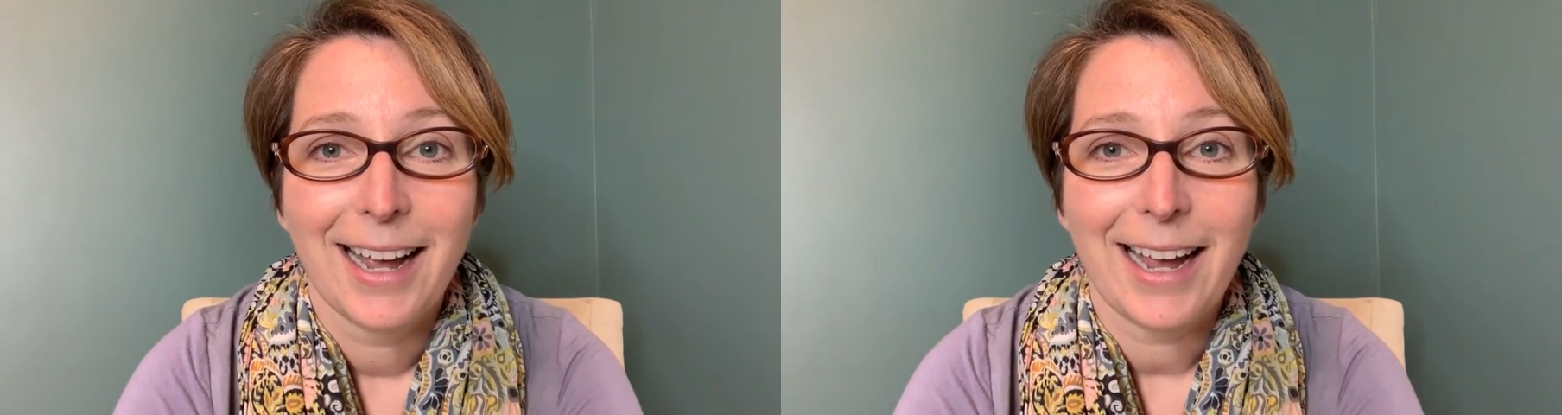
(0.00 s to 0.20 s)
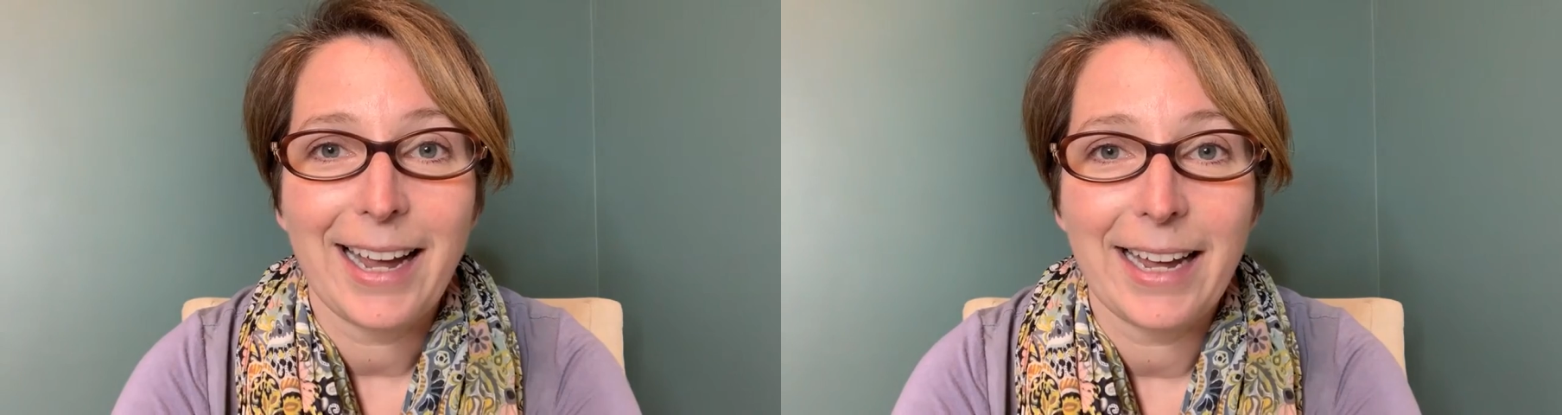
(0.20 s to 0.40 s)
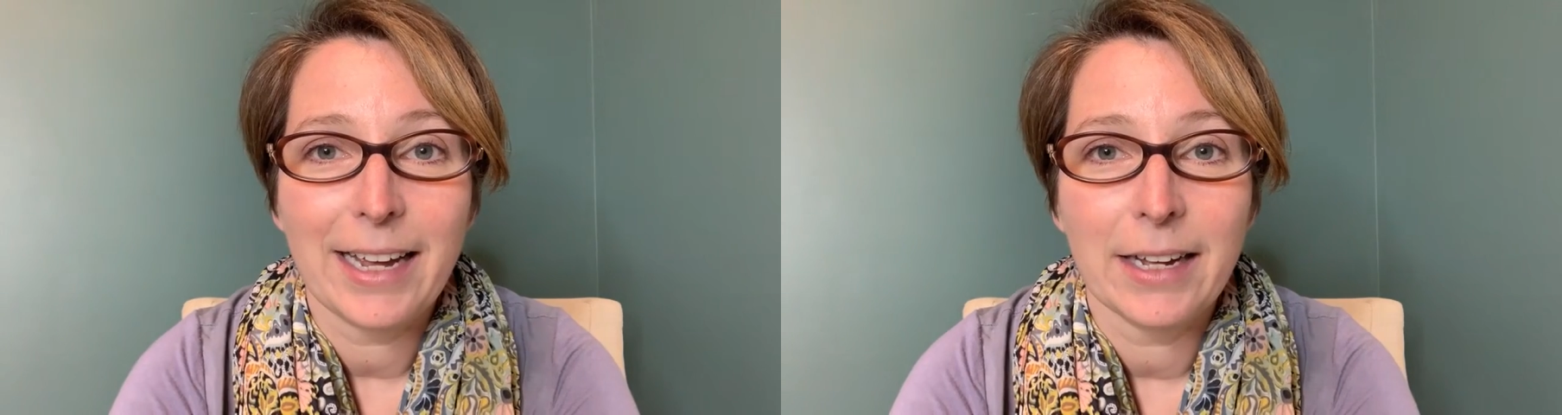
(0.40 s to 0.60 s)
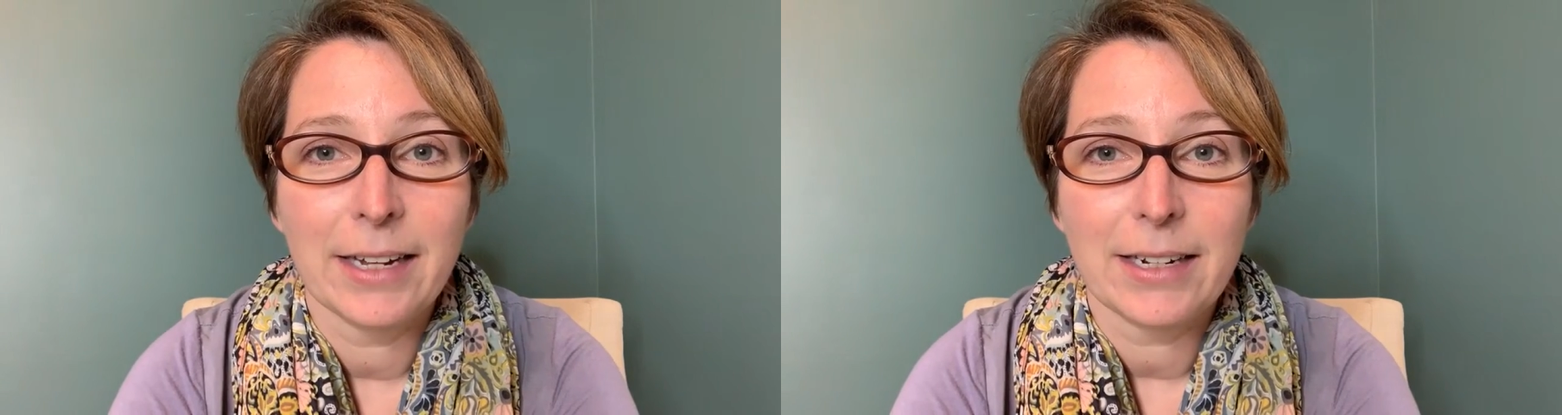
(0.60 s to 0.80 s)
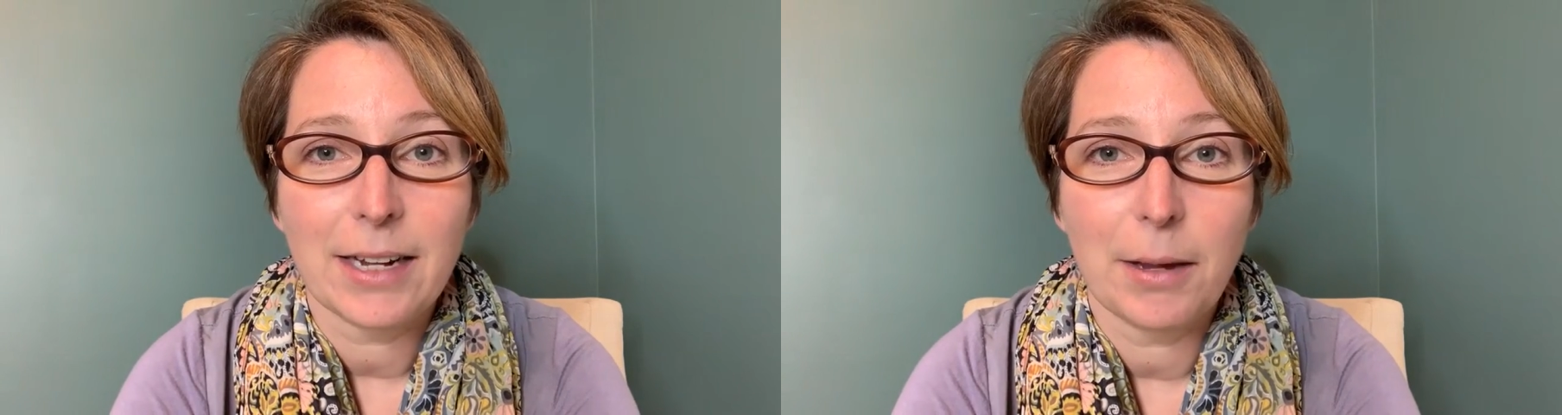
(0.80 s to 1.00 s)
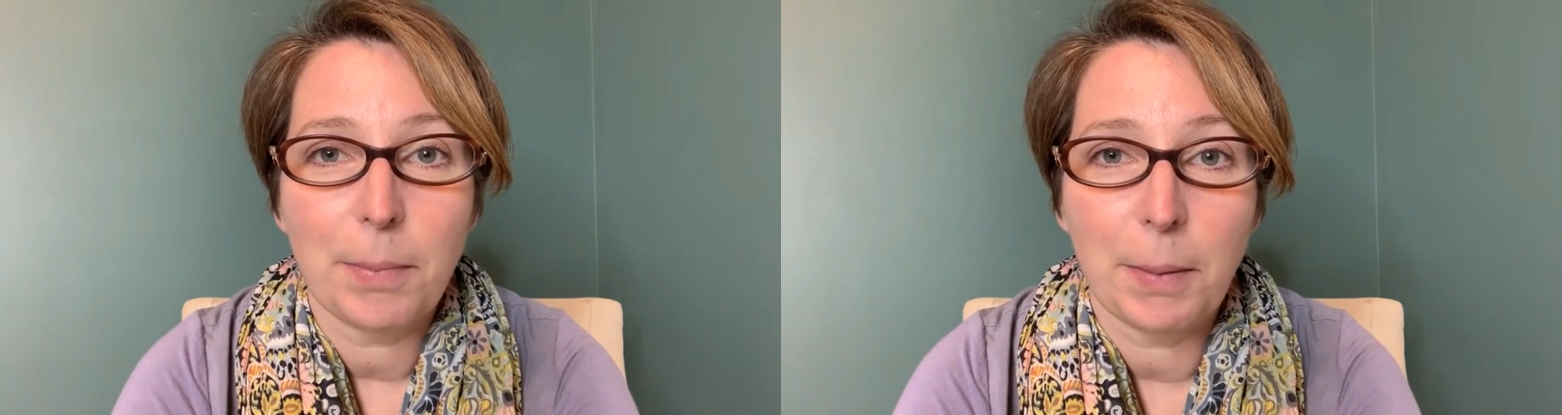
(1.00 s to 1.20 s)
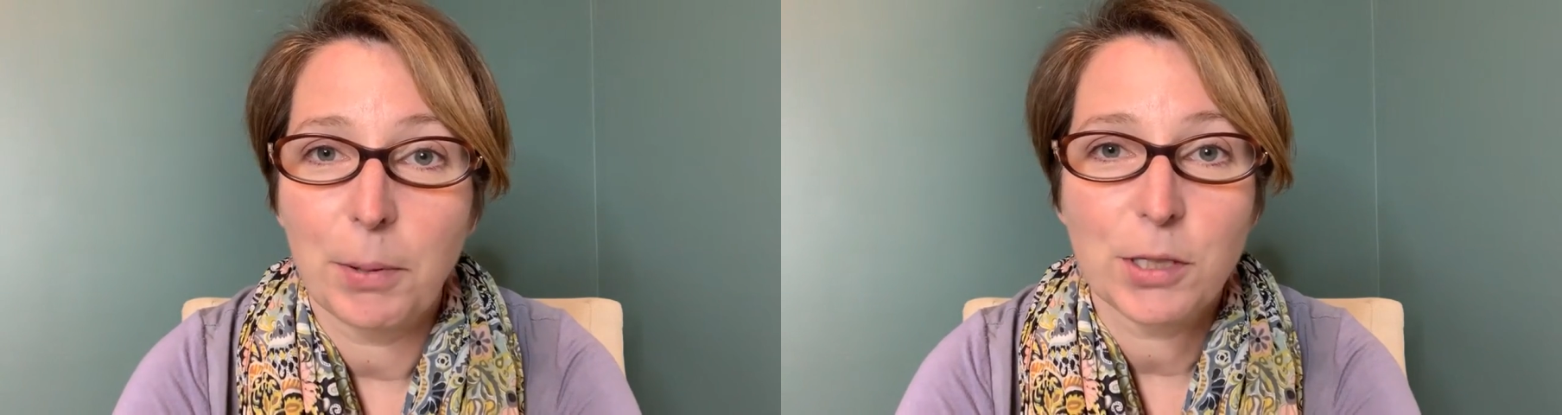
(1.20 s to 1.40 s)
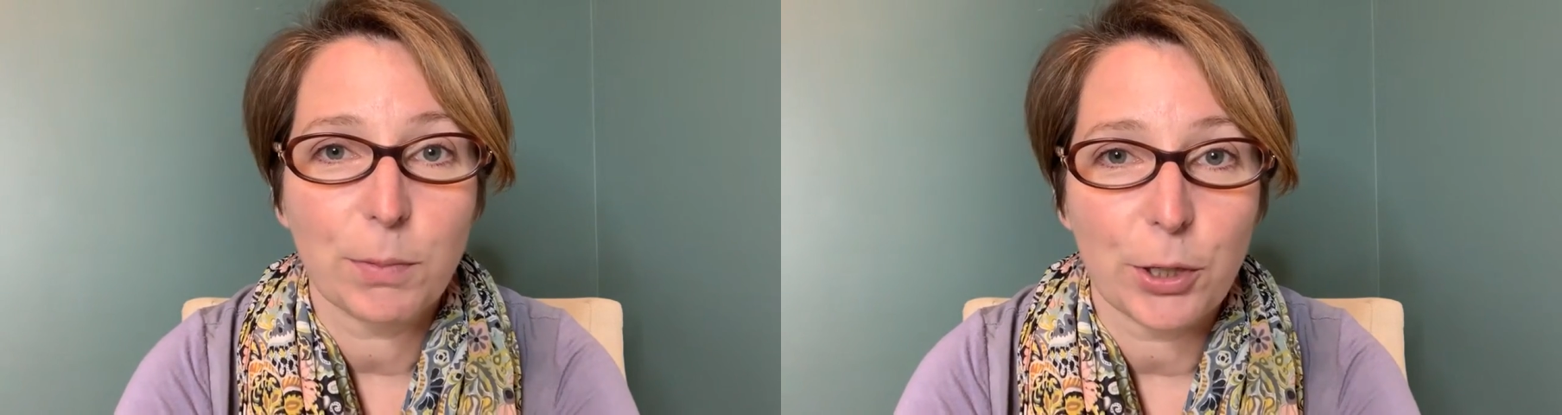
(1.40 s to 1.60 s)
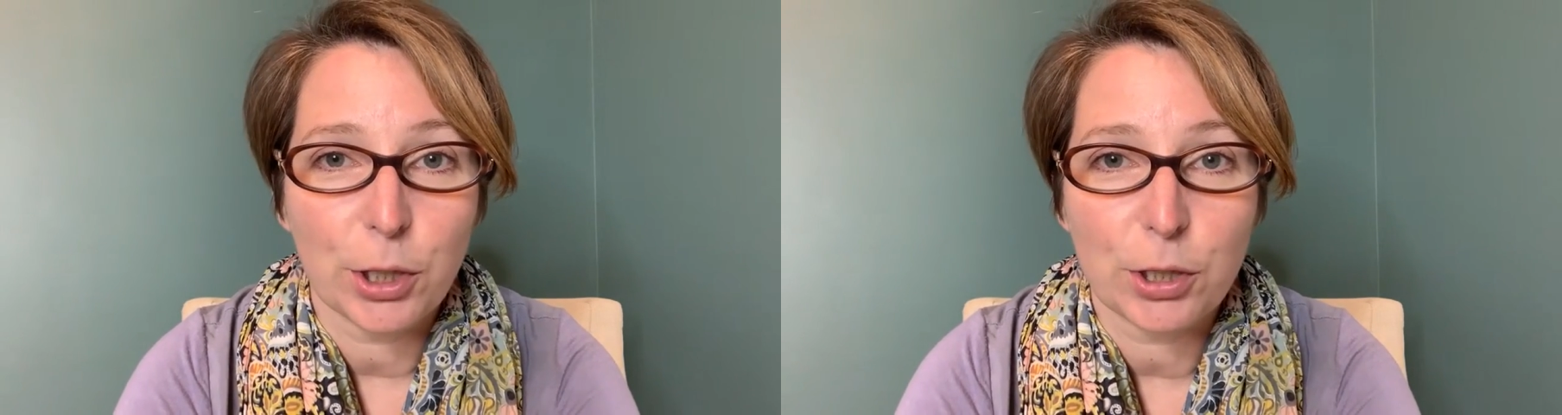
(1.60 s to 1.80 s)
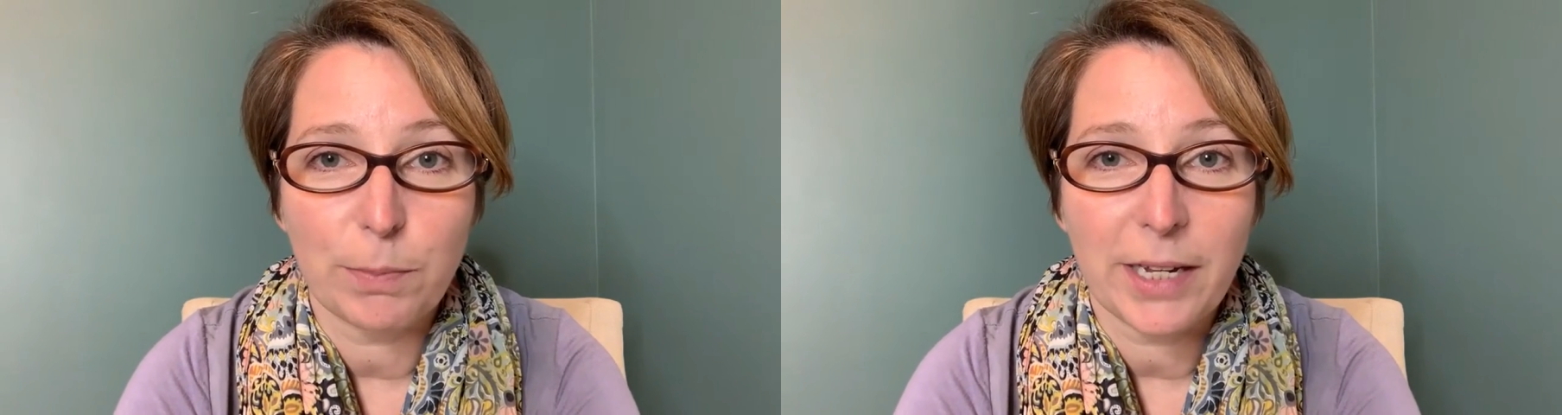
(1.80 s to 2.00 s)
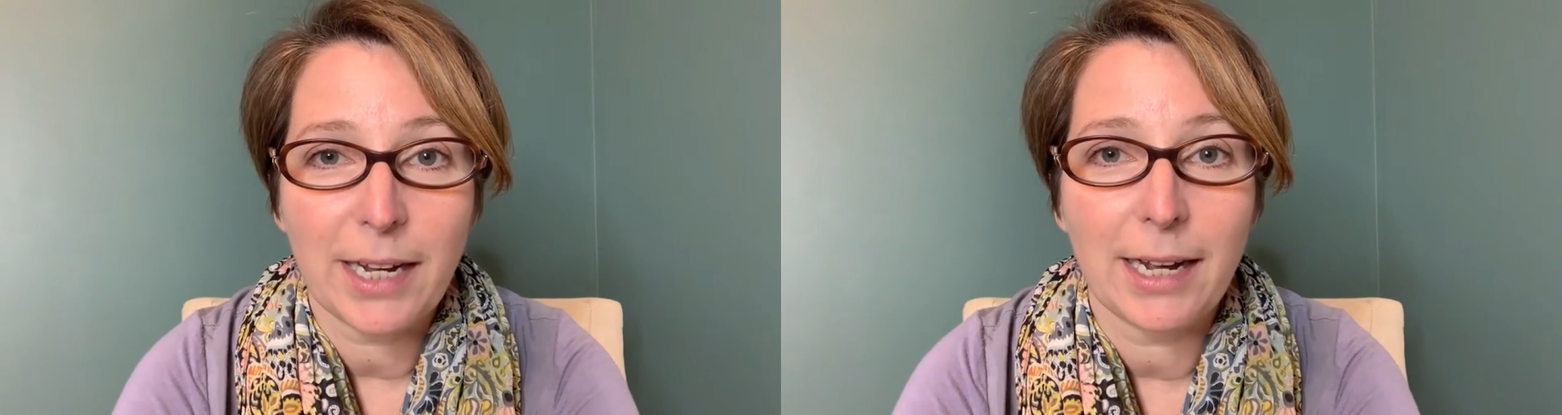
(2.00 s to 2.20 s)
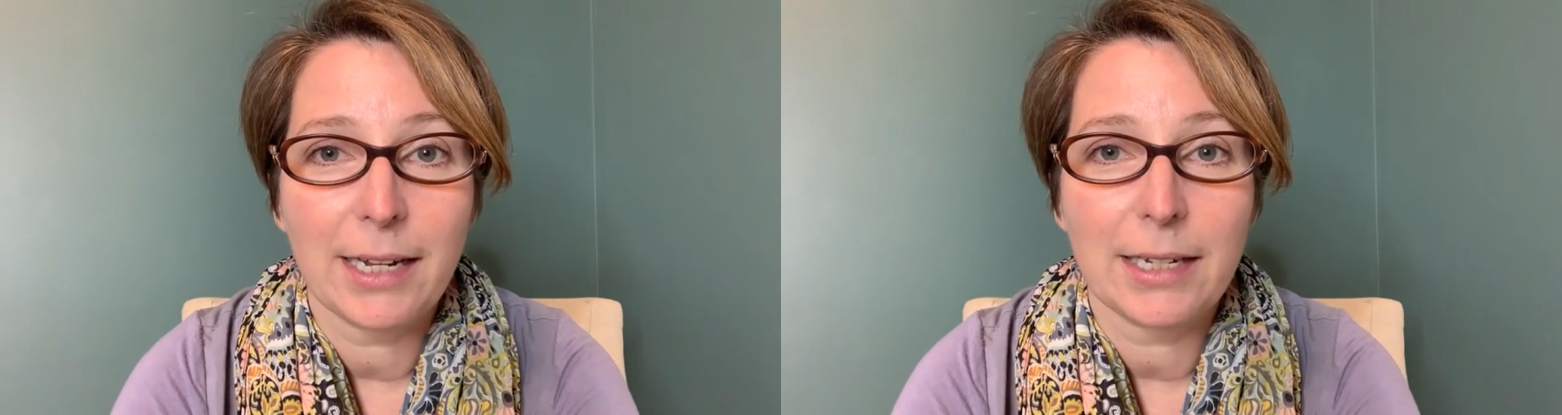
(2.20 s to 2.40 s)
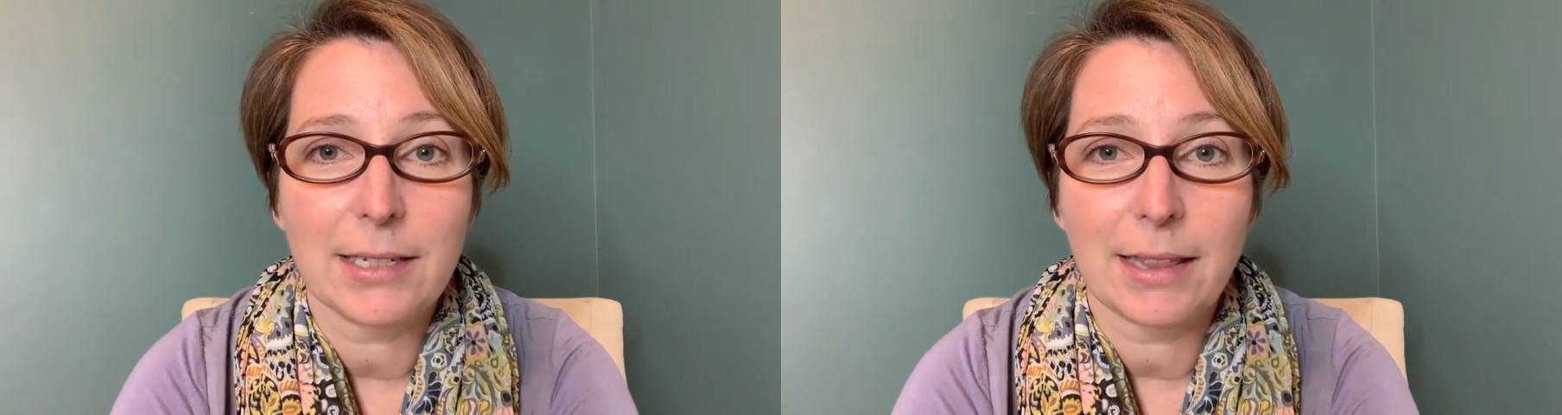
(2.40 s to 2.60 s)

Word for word: and people splurge because